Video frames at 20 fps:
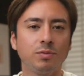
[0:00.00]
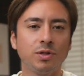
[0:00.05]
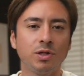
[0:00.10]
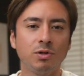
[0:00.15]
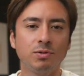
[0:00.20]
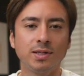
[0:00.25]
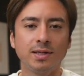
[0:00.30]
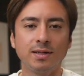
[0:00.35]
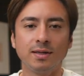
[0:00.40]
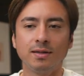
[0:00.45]

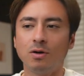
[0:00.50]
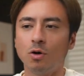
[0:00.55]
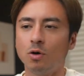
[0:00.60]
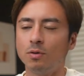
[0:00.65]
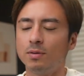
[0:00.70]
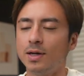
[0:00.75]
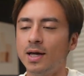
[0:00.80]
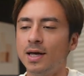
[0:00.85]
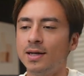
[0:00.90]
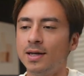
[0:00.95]
using
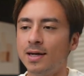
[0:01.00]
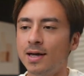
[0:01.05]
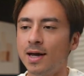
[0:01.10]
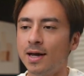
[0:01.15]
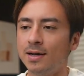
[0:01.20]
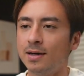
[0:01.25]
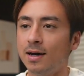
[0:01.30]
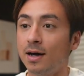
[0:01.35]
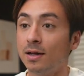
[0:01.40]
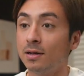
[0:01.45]

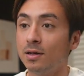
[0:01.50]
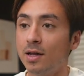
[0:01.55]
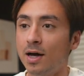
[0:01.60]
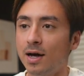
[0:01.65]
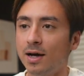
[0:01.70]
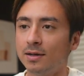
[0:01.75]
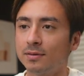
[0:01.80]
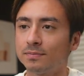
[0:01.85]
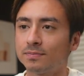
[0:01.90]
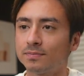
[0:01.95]
n8n a
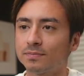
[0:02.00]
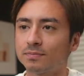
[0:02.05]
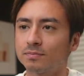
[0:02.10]
lot,